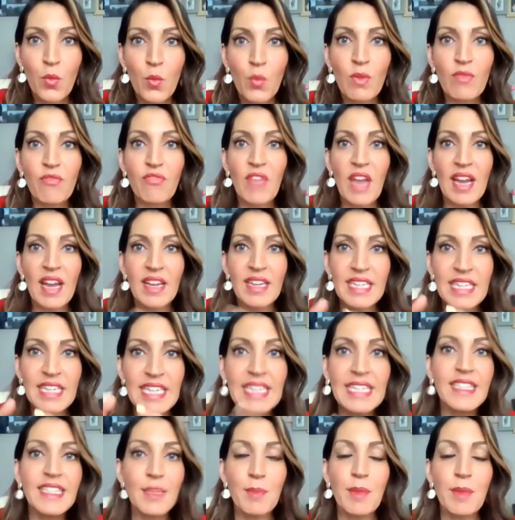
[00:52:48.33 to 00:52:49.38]
with that
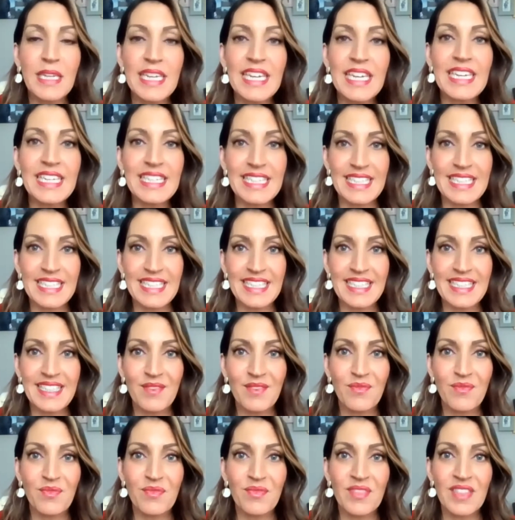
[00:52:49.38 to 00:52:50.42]
need to be needed.
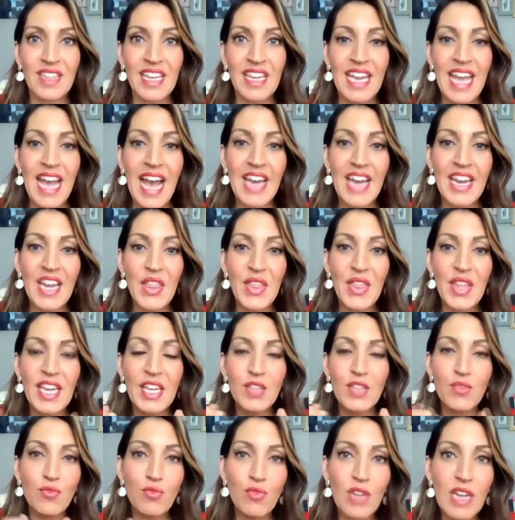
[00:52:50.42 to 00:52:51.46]
And I think
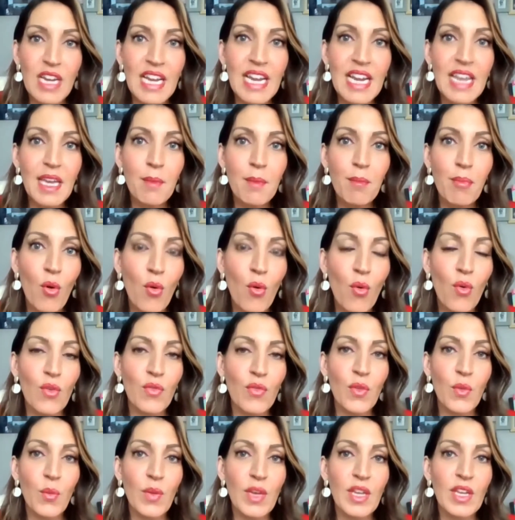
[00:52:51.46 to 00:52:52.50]
it's really
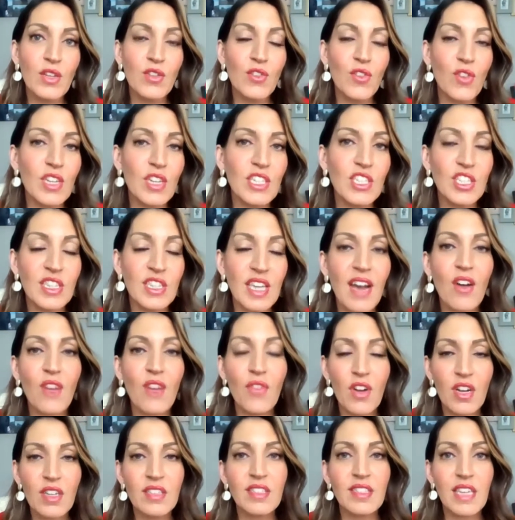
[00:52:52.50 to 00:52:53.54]
important that we acknowledge that
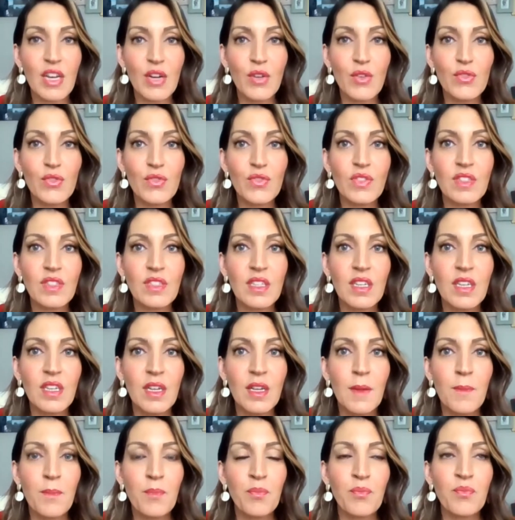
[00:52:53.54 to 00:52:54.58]
of ourselves,
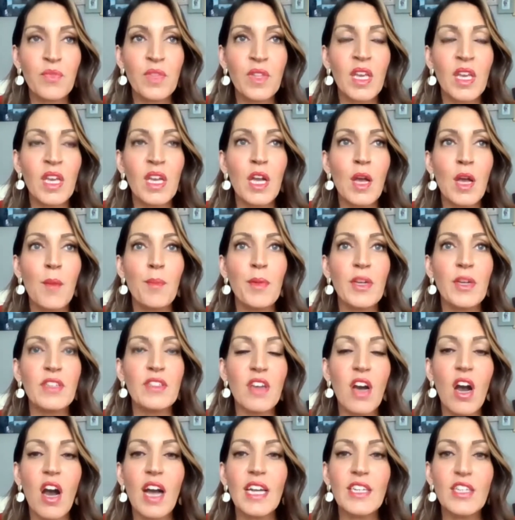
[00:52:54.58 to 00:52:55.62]
because
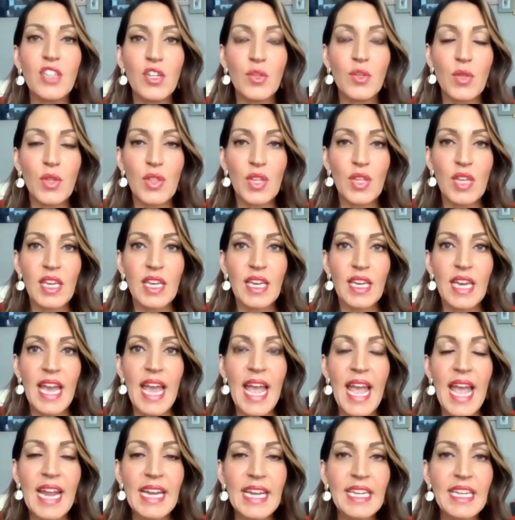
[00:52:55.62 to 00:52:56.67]
I don't think
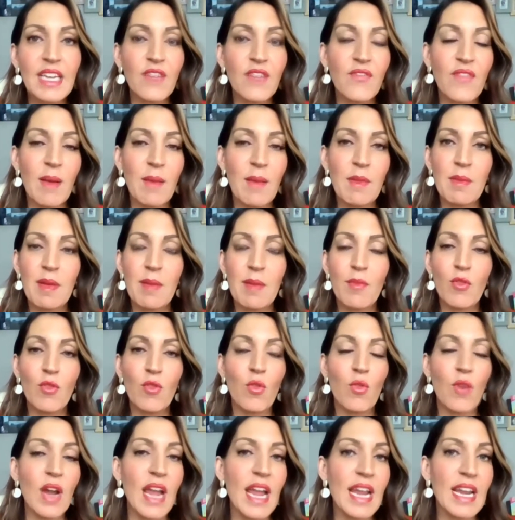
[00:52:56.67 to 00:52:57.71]
any family member
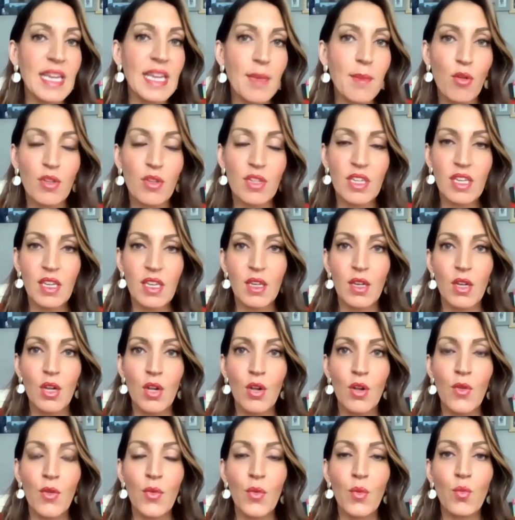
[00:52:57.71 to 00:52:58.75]
or anybody
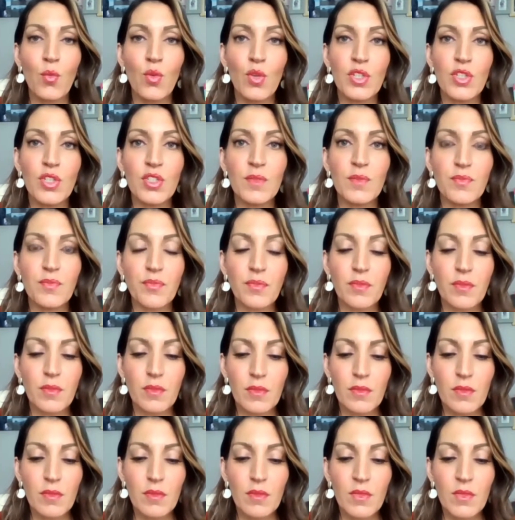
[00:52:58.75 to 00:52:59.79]
would
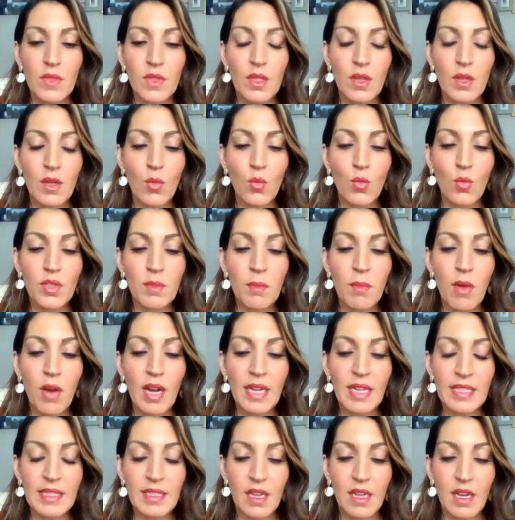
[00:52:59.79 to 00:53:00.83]

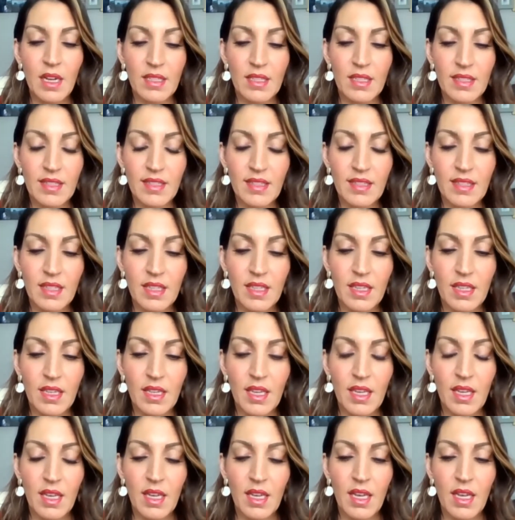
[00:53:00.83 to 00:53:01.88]
mind us
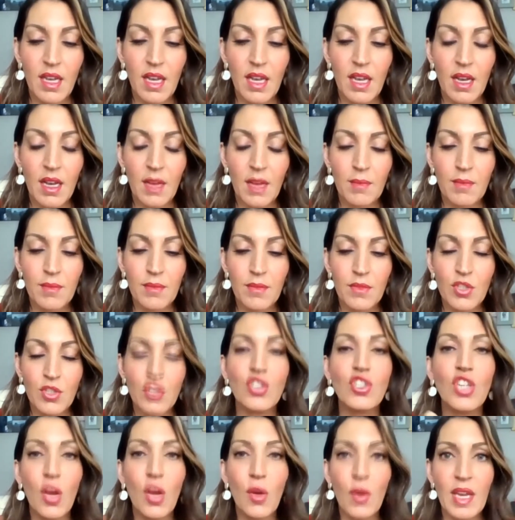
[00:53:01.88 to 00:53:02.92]

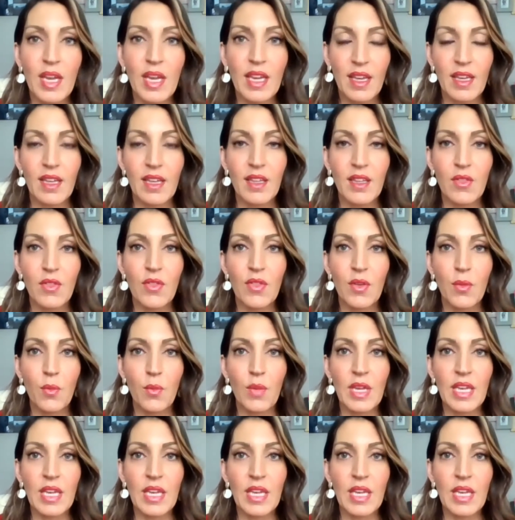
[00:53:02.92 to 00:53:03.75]
showing that